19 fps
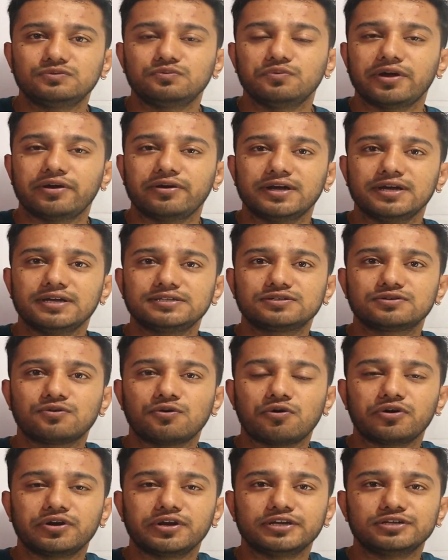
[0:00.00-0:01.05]
whereas
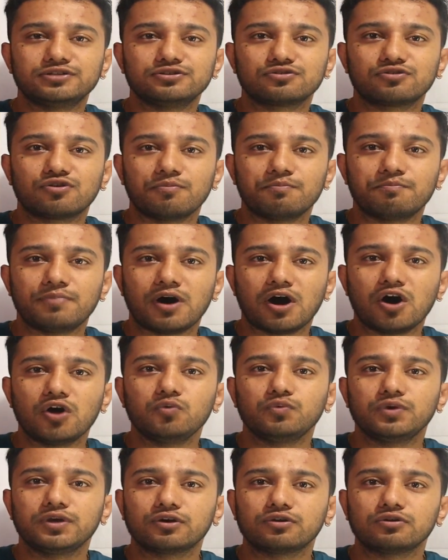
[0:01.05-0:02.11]
coordination compound,
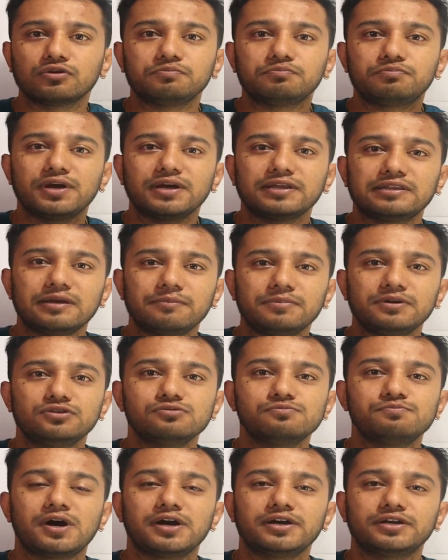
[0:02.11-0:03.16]
we cannot break them into
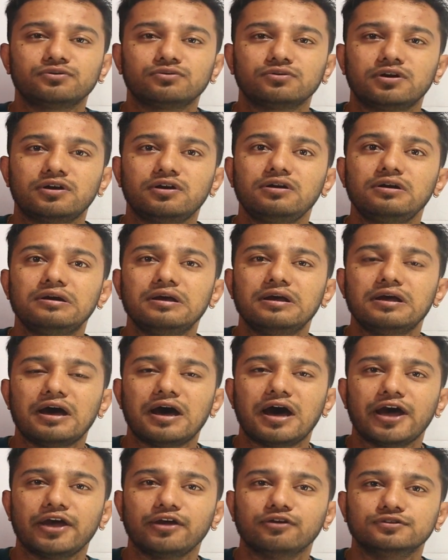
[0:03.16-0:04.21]
particular
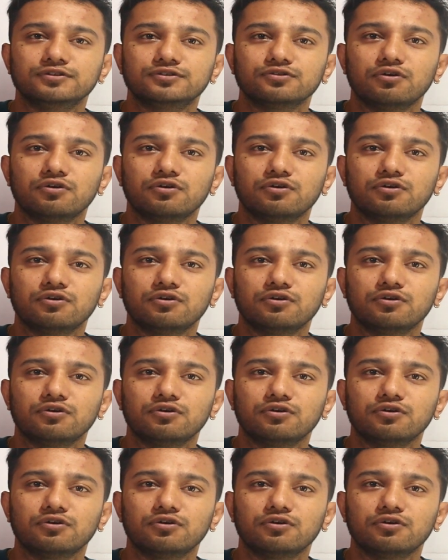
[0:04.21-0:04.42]
ions.